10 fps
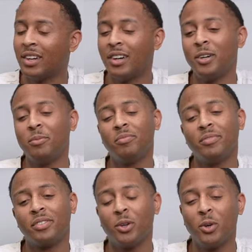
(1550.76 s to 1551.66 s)

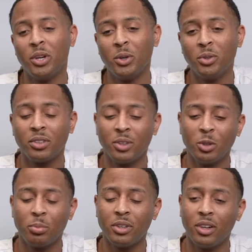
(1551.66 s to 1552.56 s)
So it was a
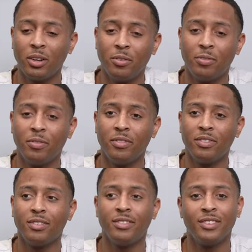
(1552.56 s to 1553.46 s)
little bit of
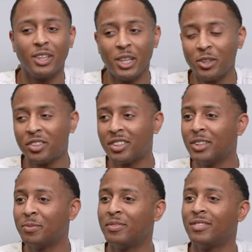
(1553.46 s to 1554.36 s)
the
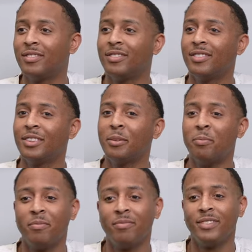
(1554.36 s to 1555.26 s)
leadership,
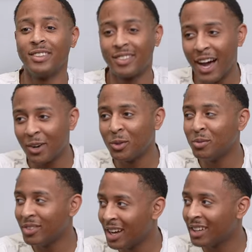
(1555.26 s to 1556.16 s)
the
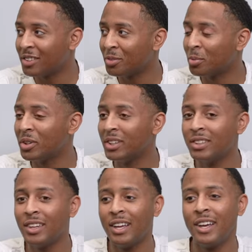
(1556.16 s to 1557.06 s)
title, United States
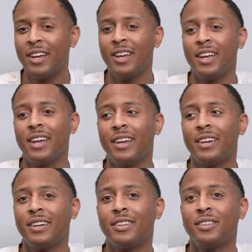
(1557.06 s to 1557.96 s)
Marine,
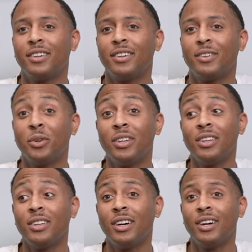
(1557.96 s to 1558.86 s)
and
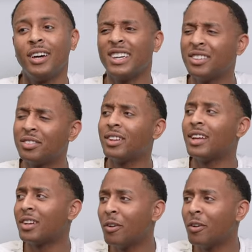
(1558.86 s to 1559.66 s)
really, I guess, like